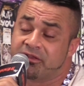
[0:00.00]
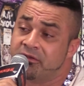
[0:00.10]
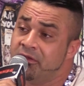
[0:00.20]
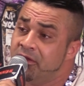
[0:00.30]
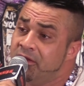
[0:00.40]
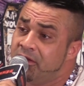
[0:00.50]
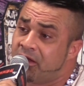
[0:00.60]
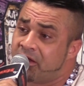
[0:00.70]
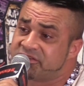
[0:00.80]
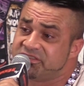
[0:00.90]
And
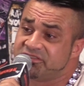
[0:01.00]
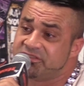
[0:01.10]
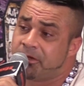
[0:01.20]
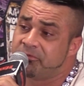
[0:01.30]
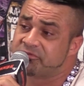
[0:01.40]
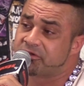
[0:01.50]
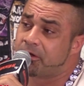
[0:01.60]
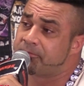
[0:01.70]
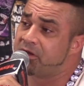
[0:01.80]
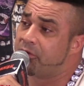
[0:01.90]
CZW is a
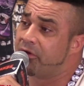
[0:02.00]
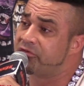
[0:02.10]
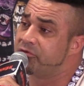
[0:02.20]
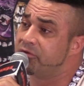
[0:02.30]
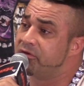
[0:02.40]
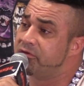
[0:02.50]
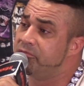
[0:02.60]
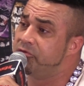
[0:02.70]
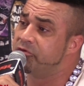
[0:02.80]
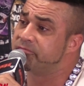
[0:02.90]
company I went to
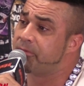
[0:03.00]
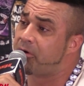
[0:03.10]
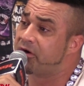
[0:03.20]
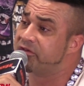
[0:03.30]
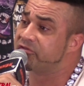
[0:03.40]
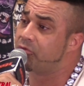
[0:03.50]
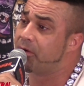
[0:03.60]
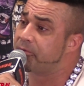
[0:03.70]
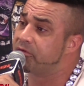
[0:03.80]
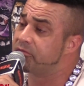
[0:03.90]
and used my body as a
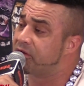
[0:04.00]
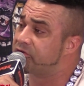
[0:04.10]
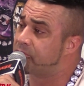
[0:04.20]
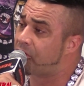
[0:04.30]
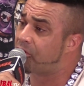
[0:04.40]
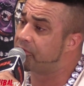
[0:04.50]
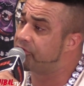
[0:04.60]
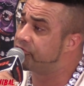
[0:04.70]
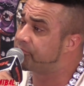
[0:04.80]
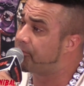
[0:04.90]
weapon. And tomorrow I'm going
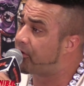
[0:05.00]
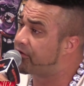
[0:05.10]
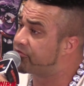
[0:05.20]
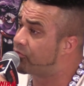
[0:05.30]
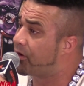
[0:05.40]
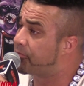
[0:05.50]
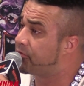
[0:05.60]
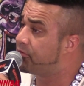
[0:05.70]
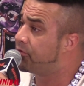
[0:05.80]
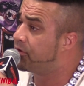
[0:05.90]
to use my body as a
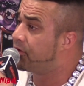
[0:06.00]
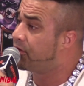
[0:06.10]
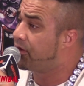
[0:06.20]
weapon.